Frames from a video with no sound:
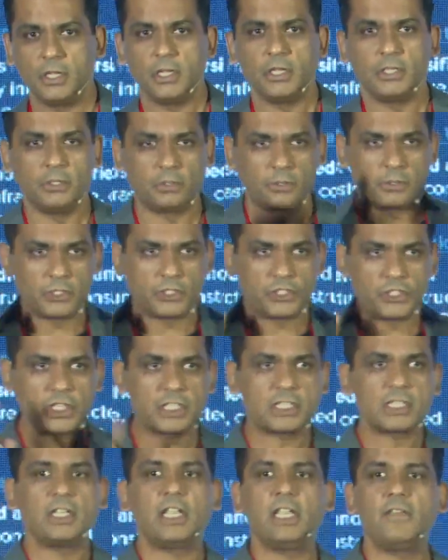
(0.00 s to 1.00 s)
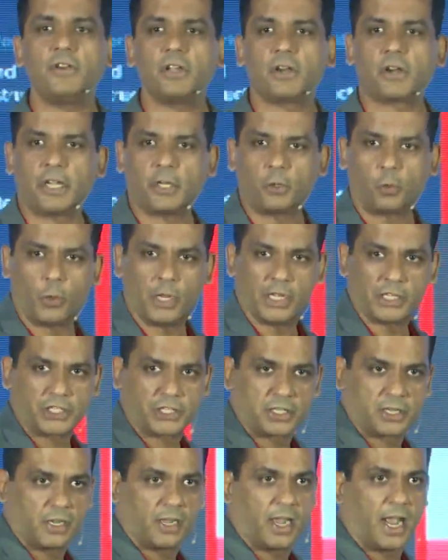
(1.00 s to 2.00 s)
you could just leave a
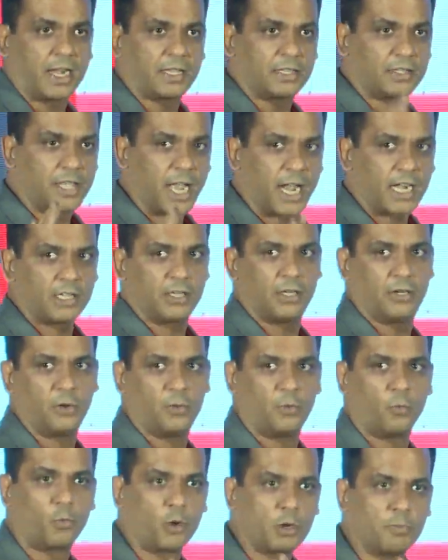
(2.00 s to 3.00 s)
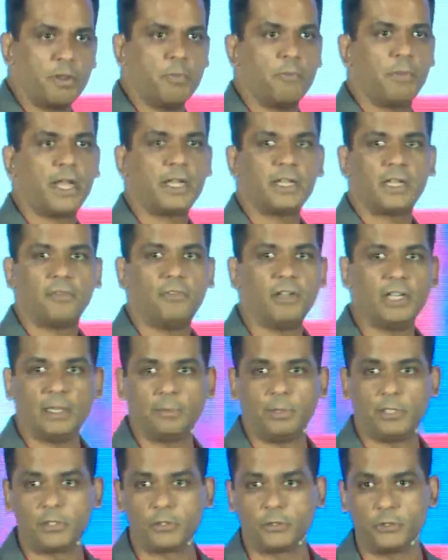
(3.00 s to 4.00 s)
request, and that would be made
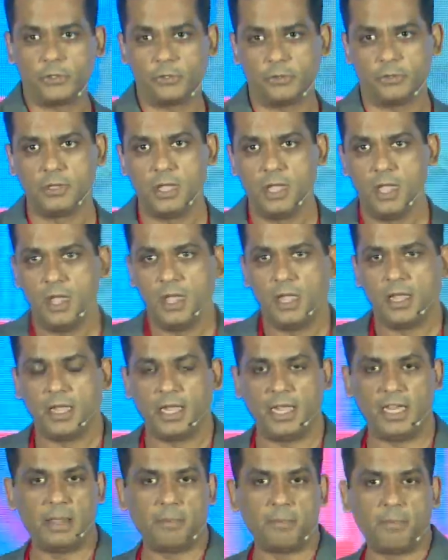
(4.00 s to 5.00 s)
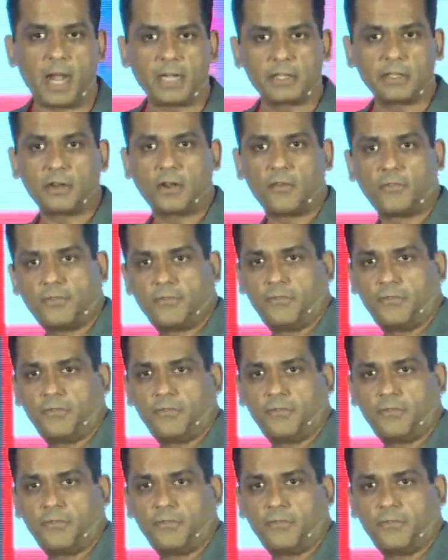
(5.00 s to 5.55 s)
available to you in a matter of